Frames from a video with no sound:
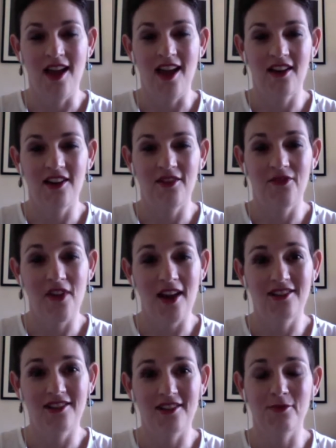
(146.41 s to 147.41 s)
And in
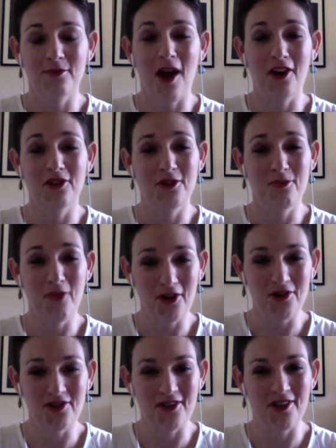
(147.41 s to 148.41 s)
fact, it's my
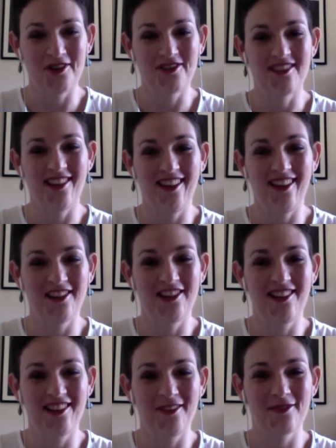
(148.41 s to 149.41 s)
Hashimoto's that
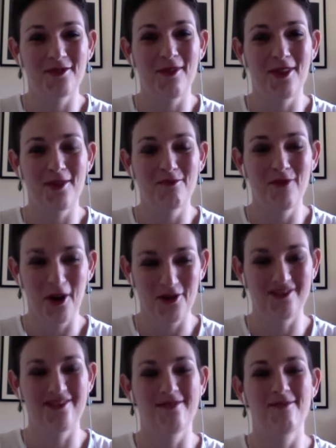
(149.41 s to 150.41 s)
actually gives me the
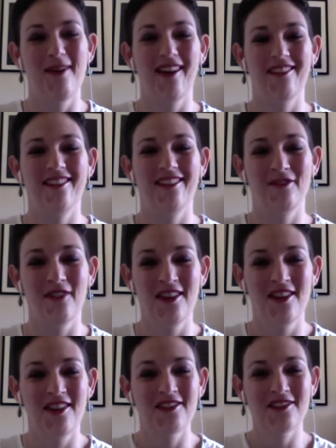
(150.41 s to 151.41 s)
most amount of
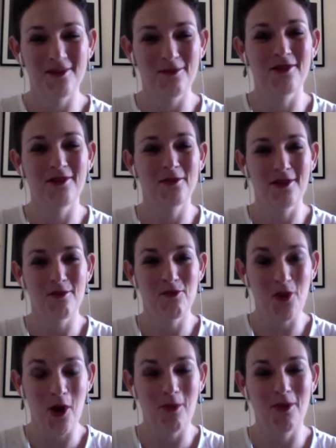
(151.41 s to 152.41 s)
symptoms
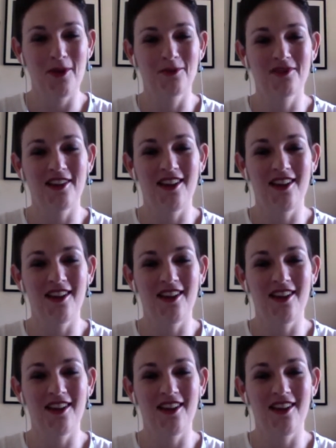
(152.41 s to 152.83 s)
and problems.